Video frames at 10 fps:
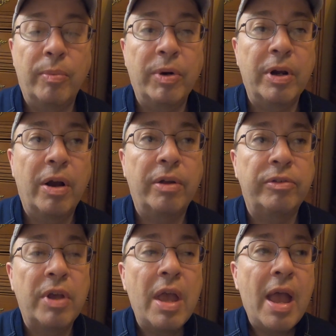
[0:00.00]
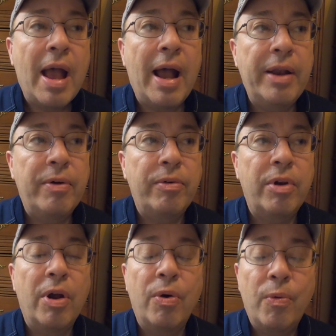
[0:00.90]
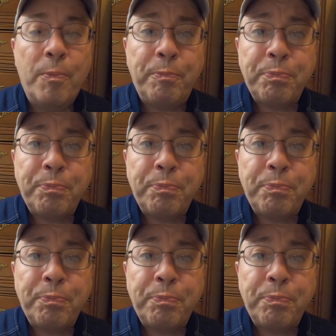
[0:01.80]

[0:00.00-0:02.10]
because I don't know